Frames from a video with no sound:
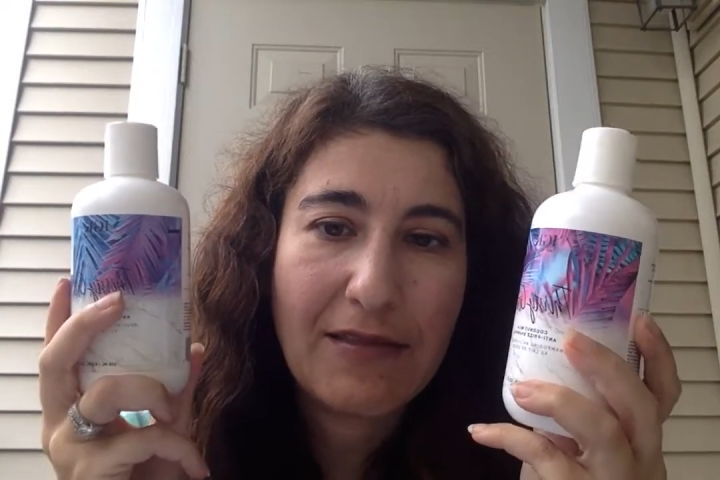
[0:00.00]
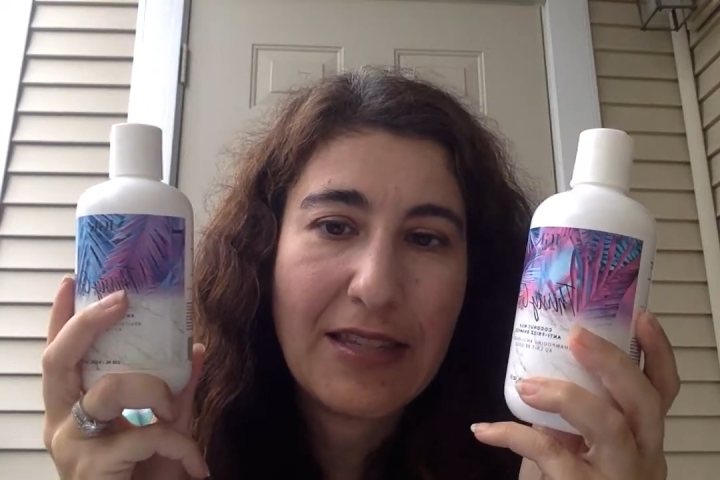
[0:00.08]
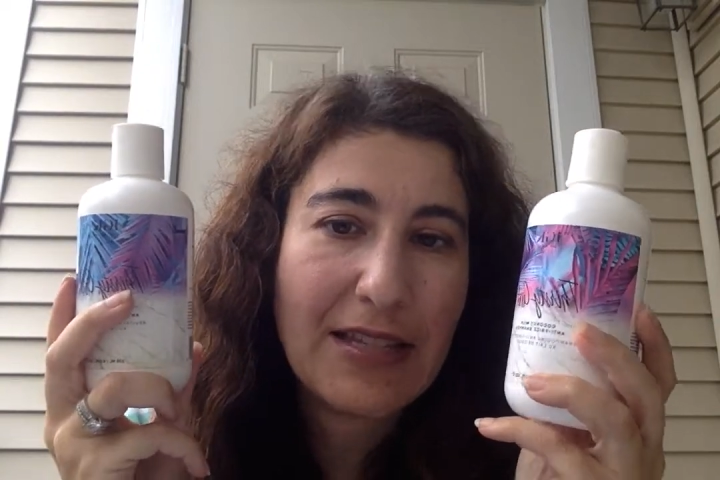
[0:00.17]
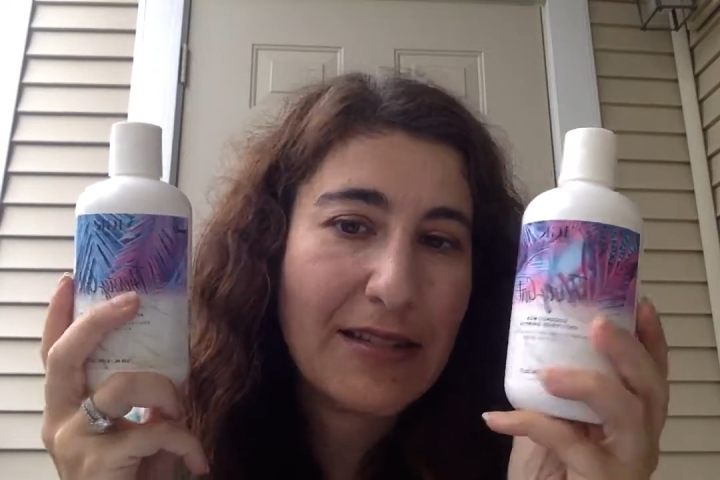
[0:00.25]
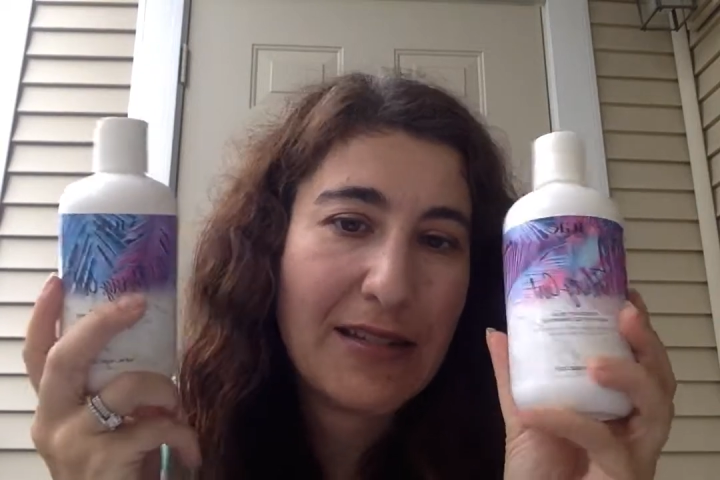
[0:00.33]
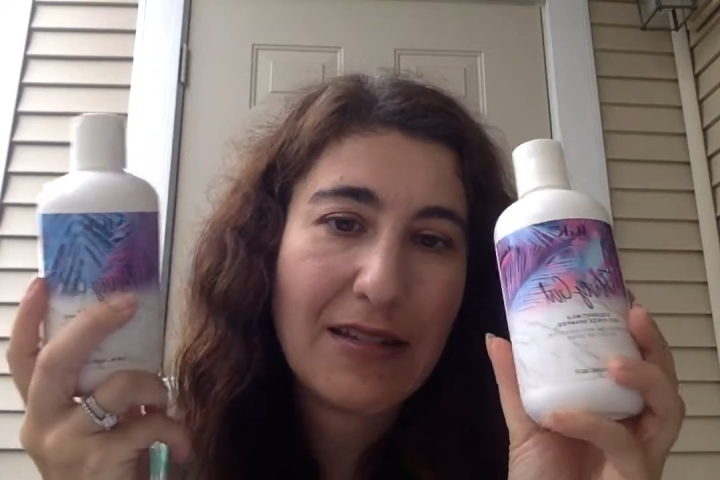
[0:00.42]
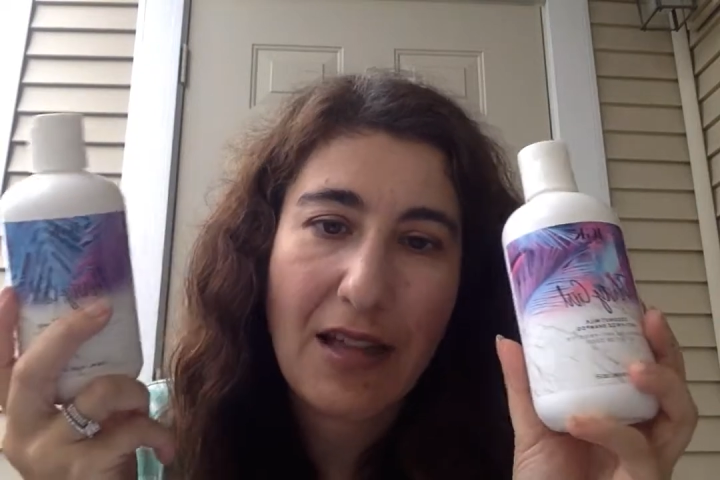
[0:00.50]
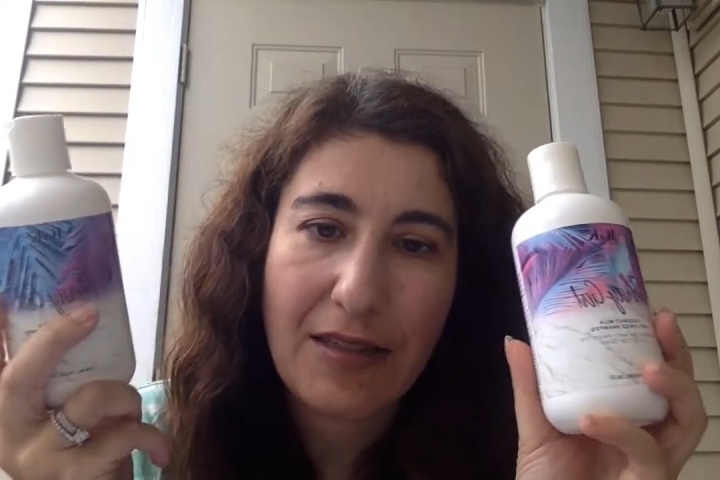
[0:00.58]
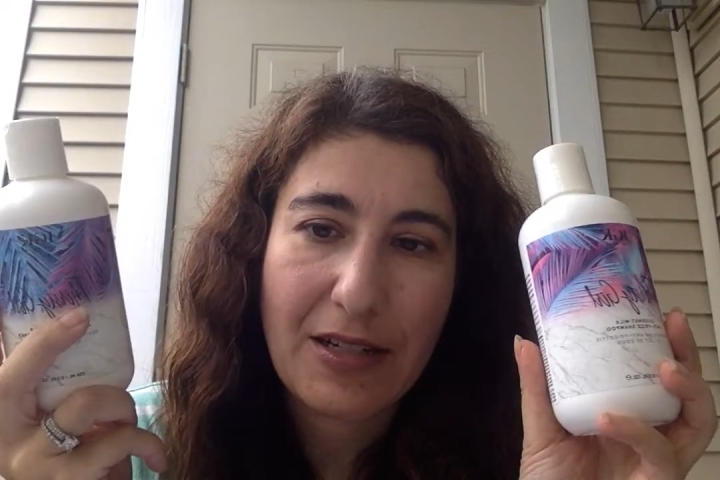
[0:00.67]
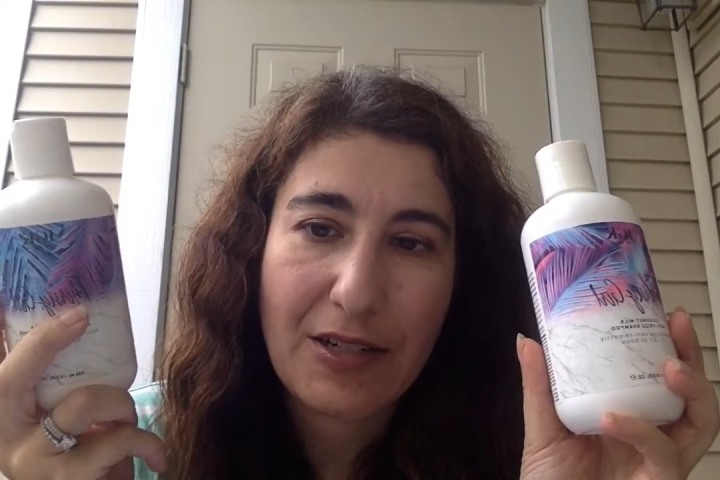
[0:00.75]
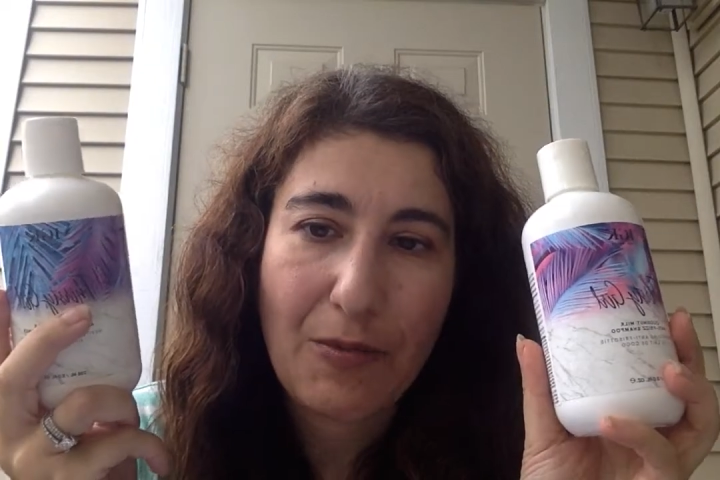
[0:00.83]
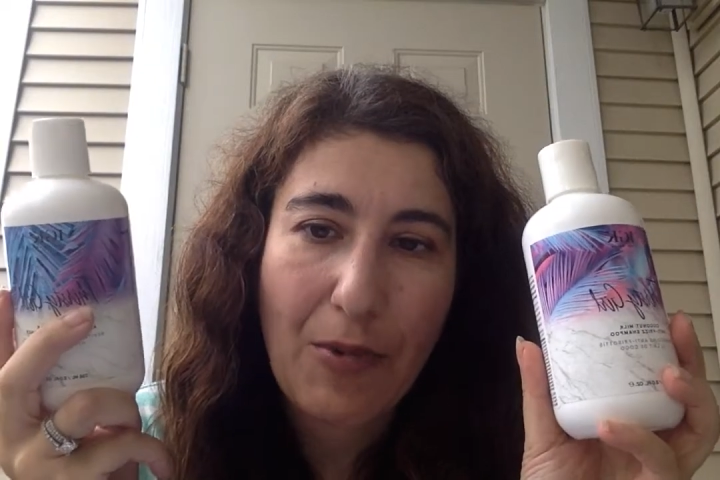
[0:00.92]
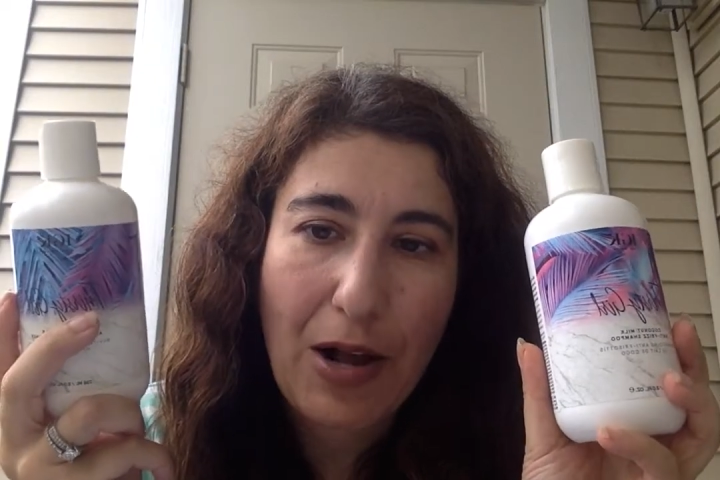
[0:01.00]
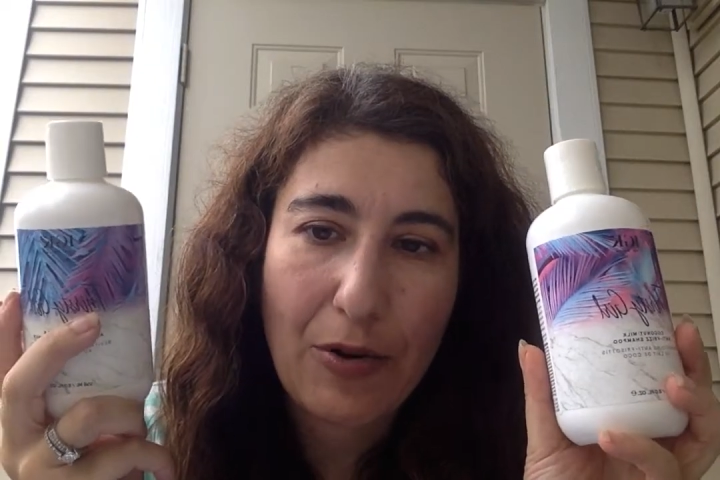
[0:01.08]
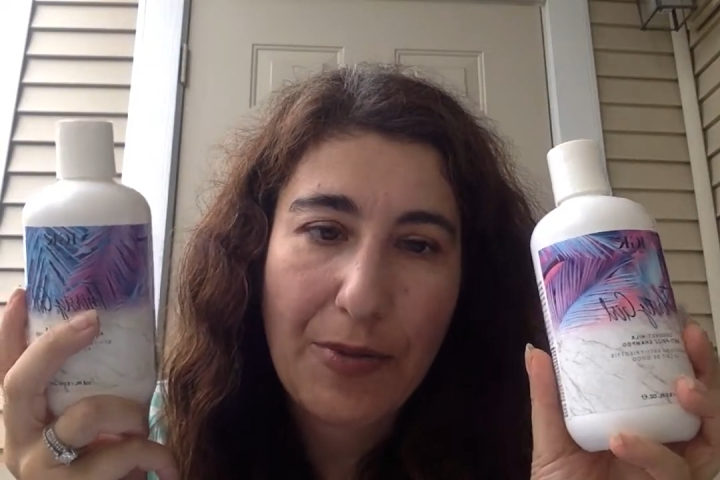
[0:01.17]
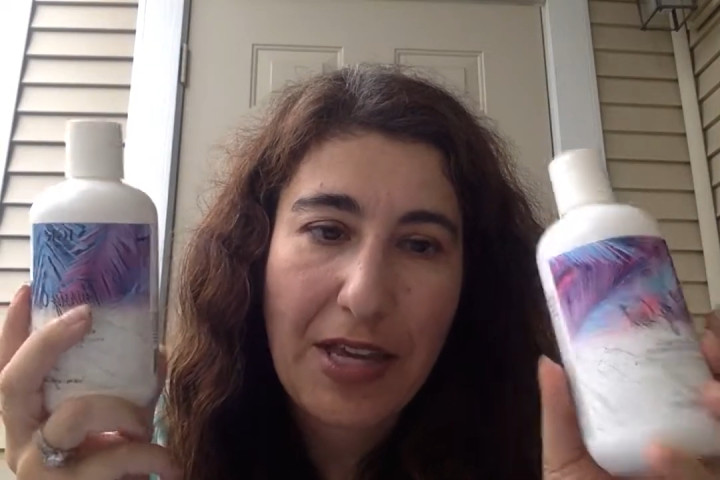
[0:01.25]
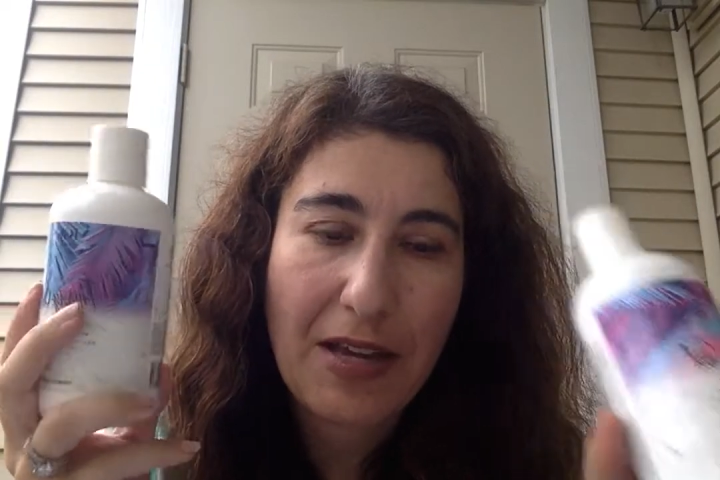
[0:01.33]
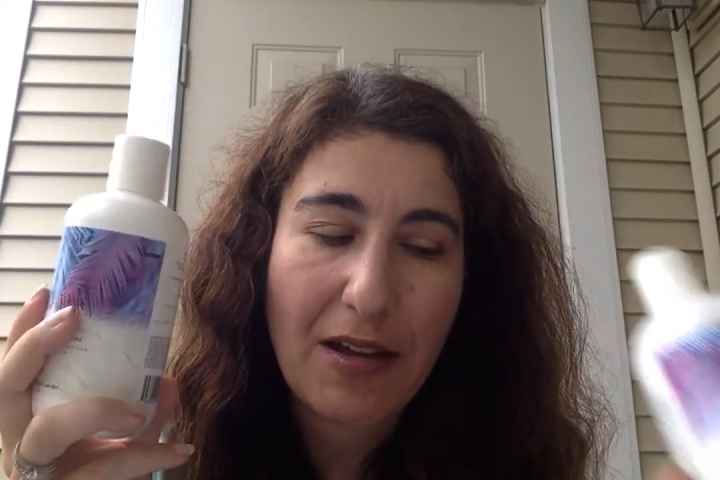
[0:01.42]
this did nothing to wow
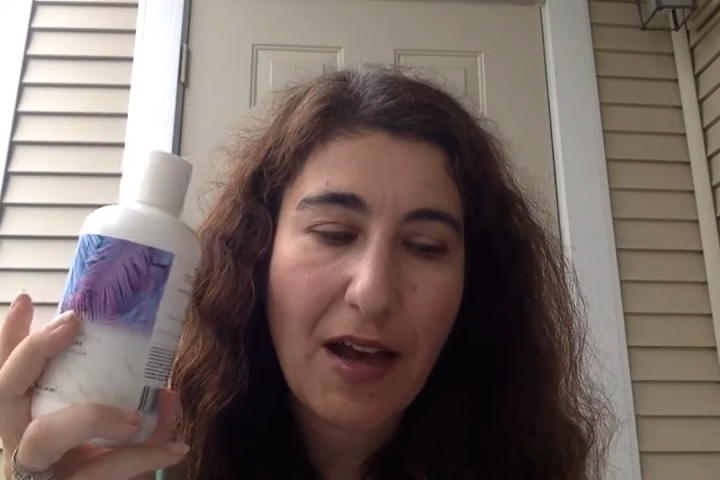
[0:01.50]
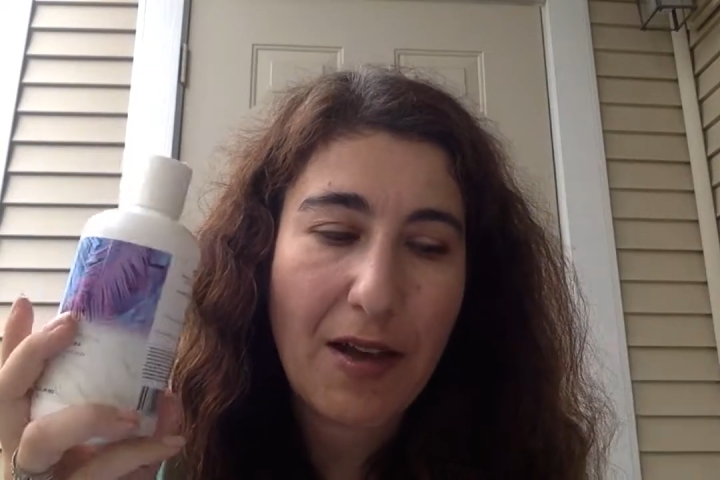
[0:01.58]
me.